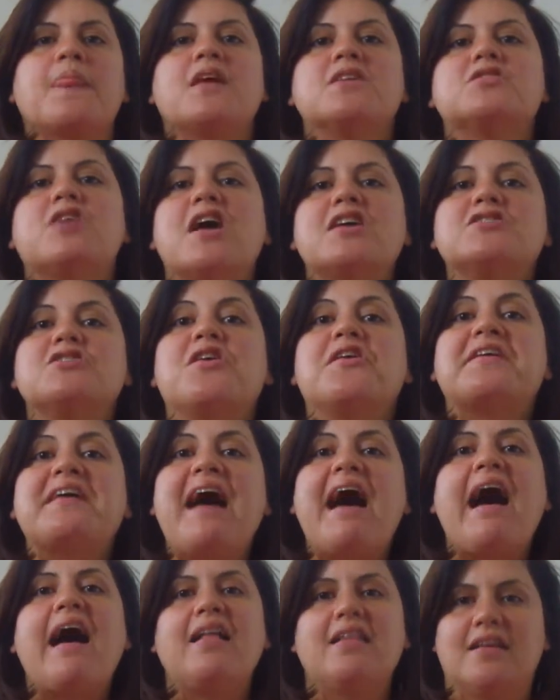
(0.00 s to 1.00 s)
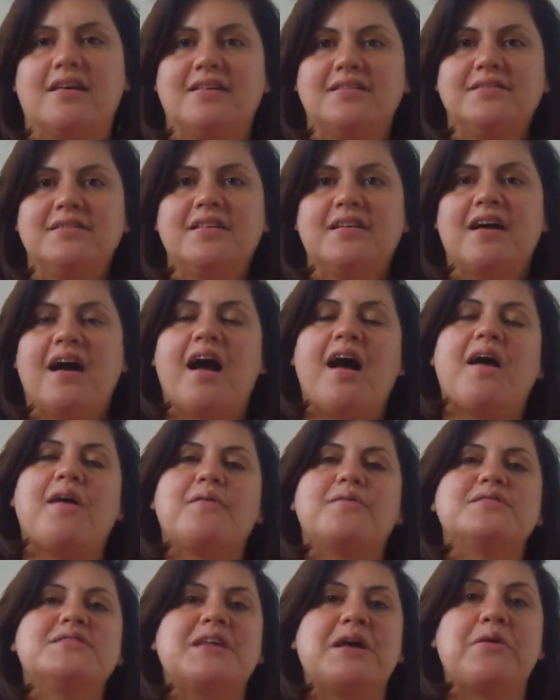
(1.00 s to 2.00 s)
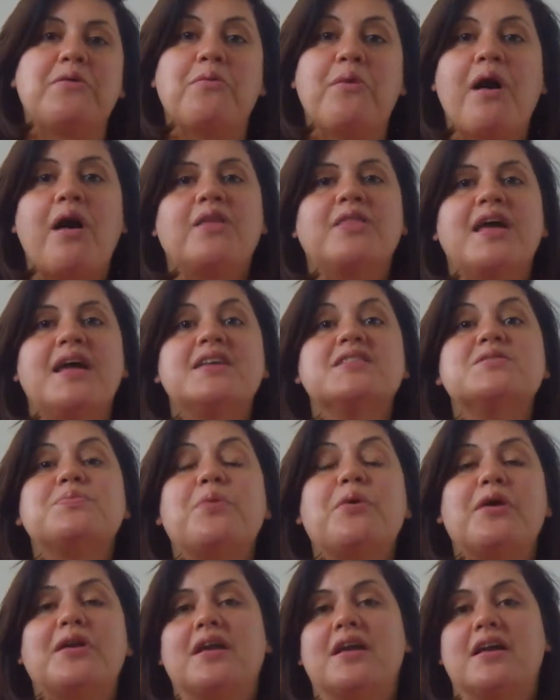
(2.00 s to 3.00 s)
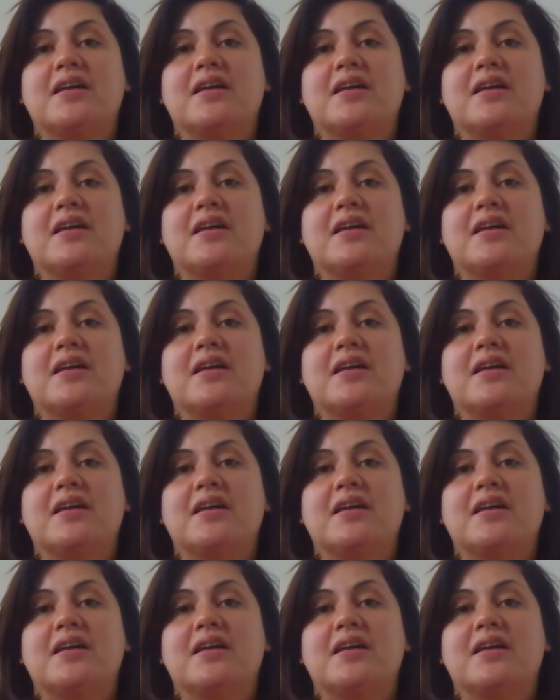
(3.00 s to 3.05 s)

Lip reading: So I saw Kala. I was like, wow, that is pretty.